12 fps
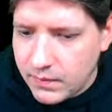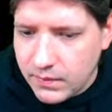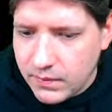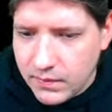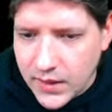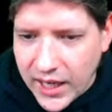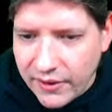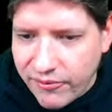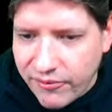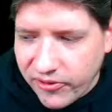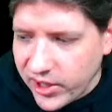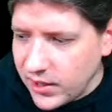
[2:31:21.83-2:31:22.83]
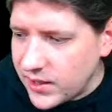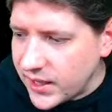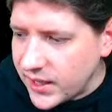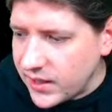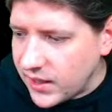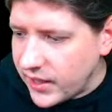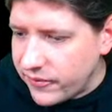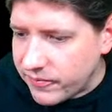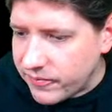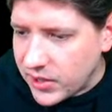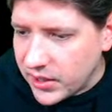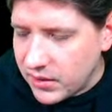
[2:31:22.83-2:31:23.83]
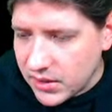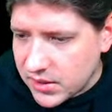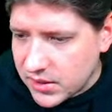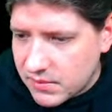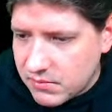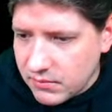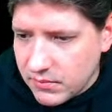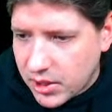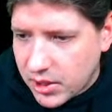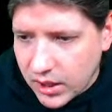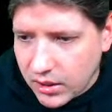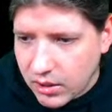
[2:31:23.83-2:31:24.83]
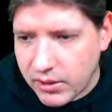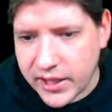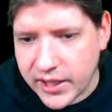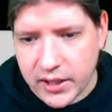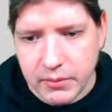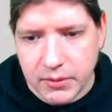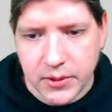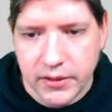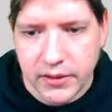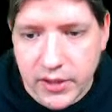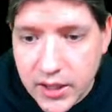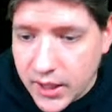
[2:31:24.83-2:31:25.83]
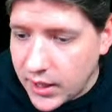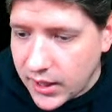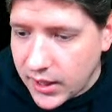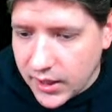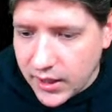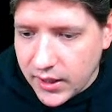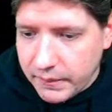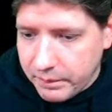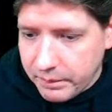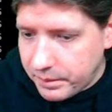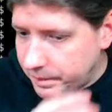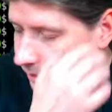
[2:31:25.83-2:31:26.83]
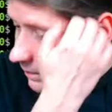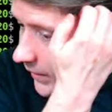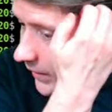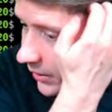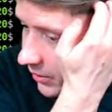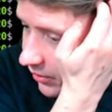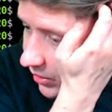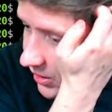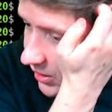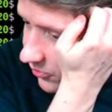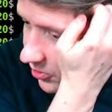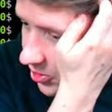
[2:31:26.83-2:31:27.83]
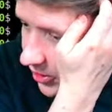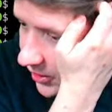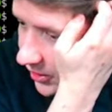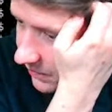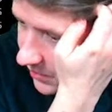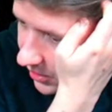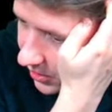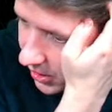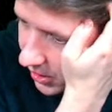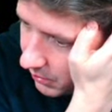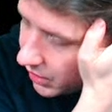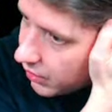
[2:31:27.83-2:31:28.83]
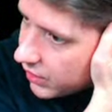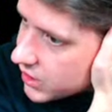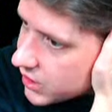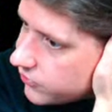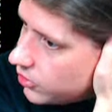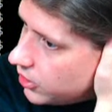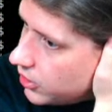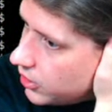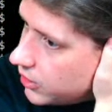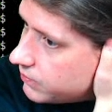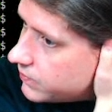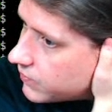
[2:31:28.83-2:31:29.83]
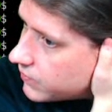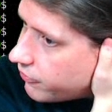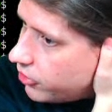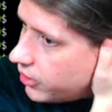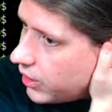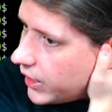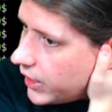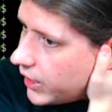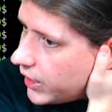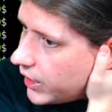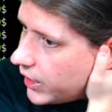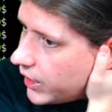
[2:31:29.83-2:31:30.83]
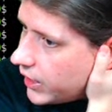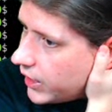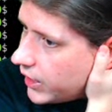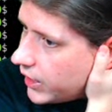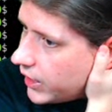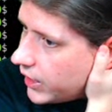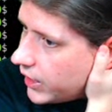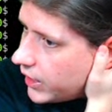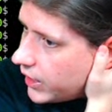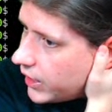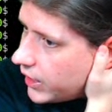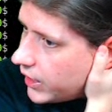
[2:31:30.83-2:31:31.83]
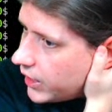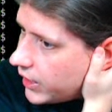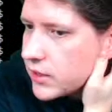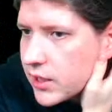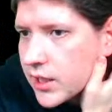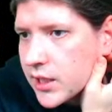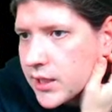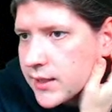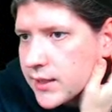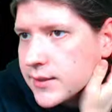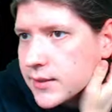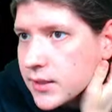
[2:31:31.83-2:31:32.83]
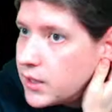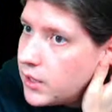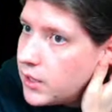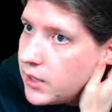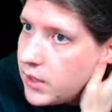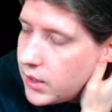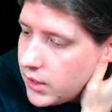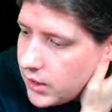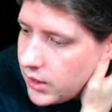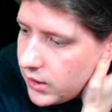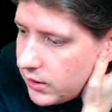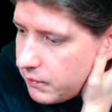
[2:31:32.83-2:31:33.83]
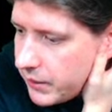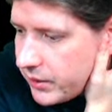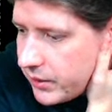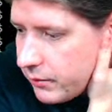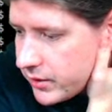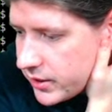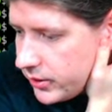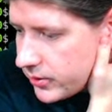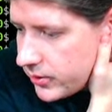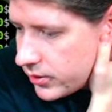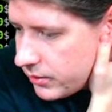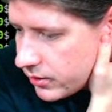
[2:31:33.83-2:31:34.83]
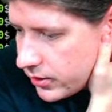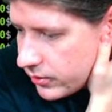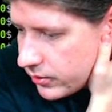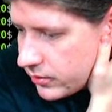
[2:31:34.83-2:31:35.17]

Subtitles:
I feel like I've done this thing correctly, but whatever. Anyway, thanks for joining, and thanks for helping and talking and interacting, and maybe I will see you tomorrow.